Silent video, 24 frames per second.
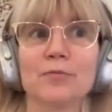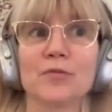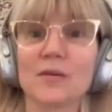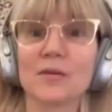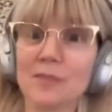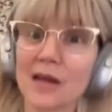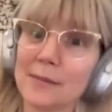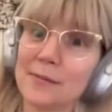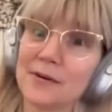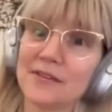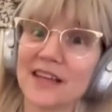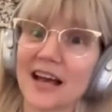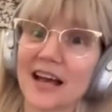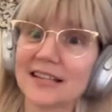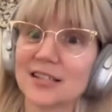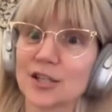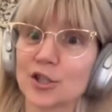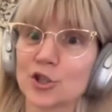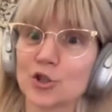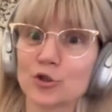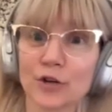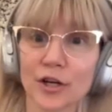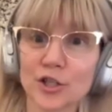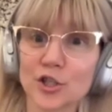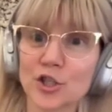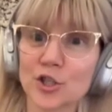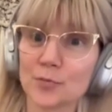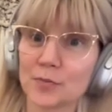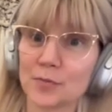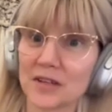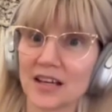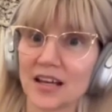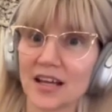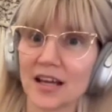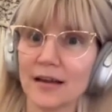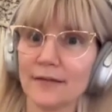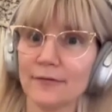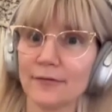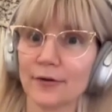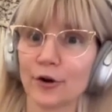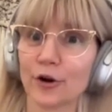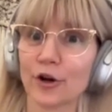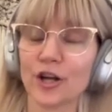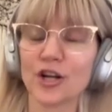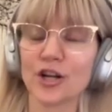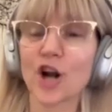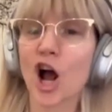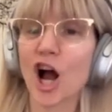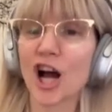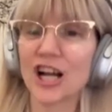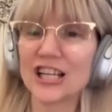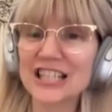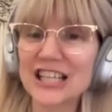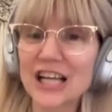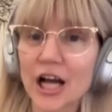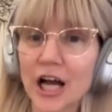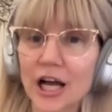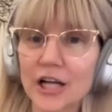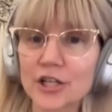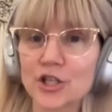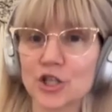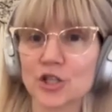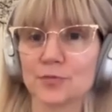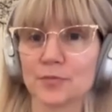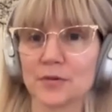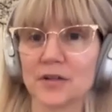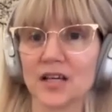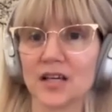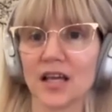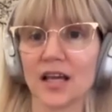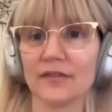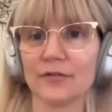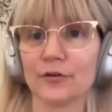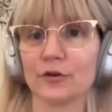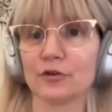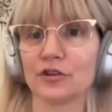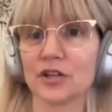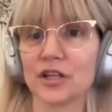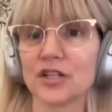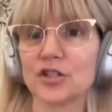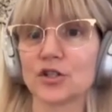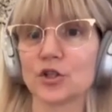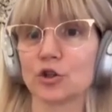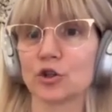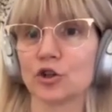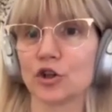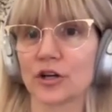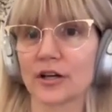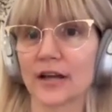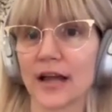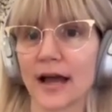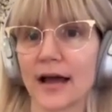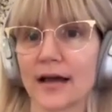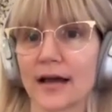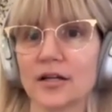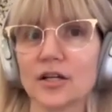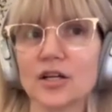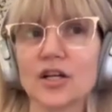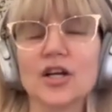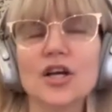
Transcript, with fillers: maybe that's entrenched behavior and unconscious behavior you need to look at.